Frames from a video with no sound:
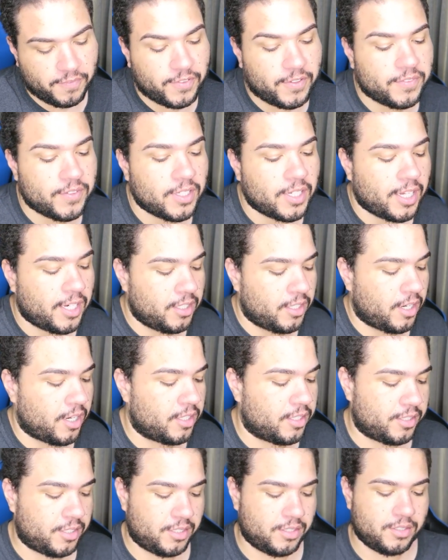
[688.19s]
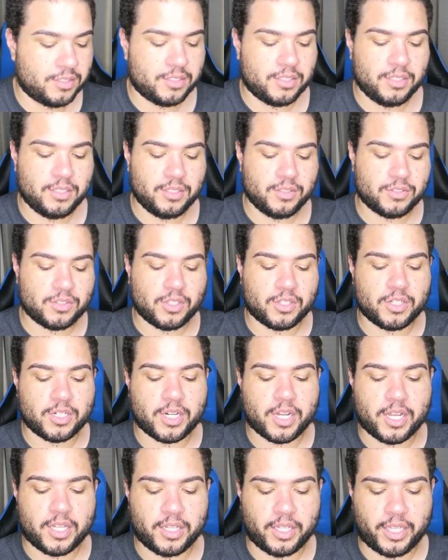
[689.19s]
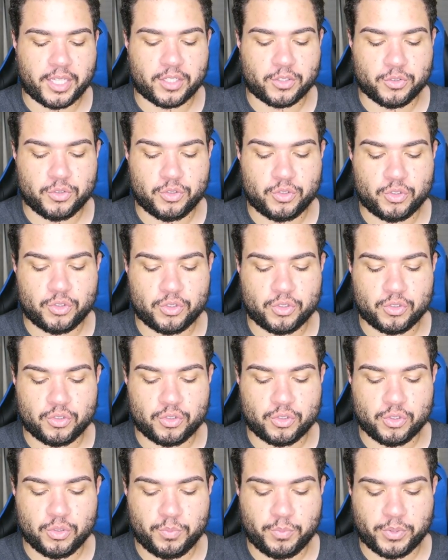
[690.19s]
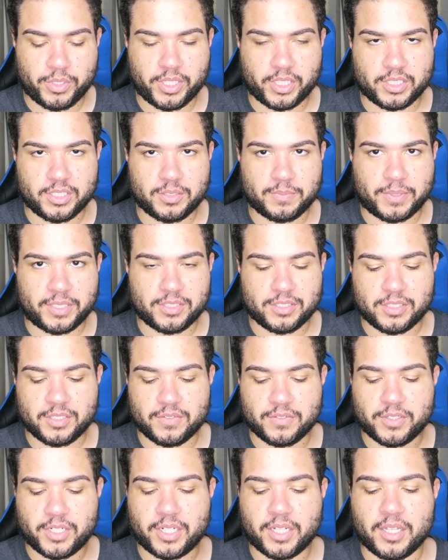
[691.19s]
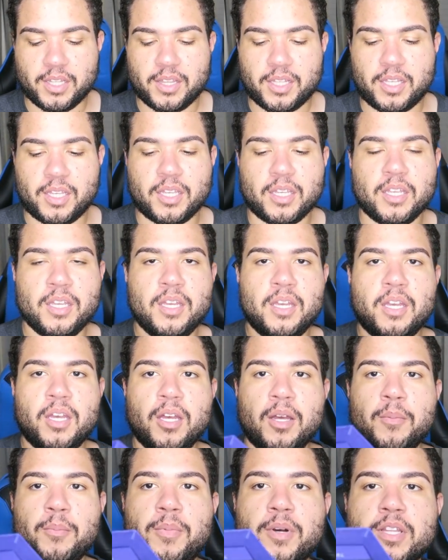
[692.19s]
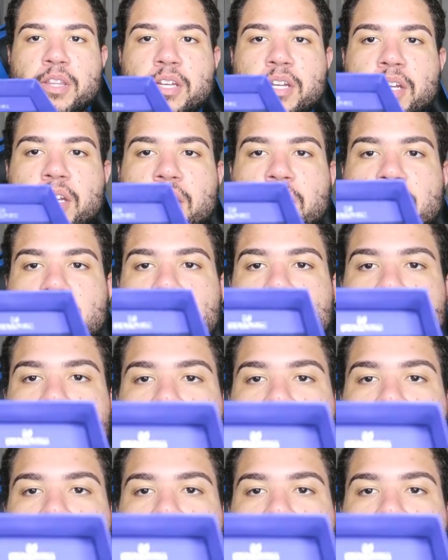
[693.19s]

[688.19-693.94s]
fifty-nine dollars, so they're not like super expensive or anything, but they're these